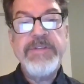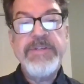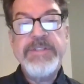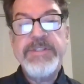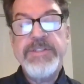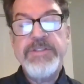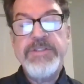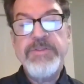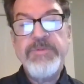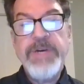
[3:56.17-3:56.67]

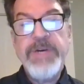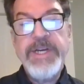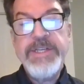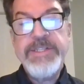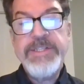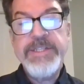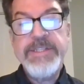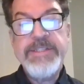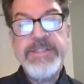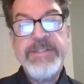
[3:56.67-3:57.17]

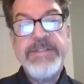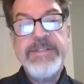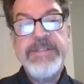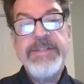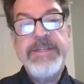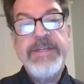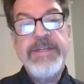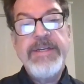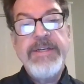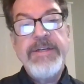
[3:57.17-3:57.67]
situations.
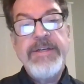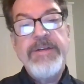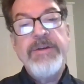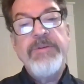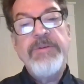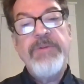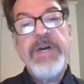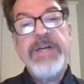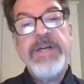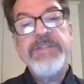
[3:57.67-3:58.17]

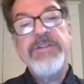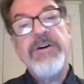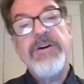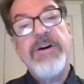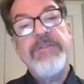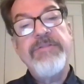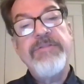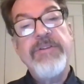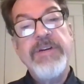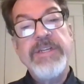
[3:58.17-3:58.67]
We also
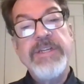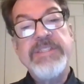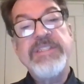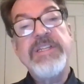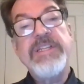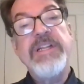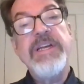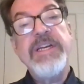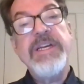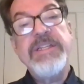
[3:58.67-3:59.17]
offer a
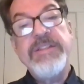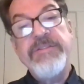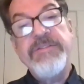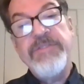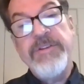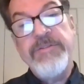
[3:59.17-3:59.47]
selective view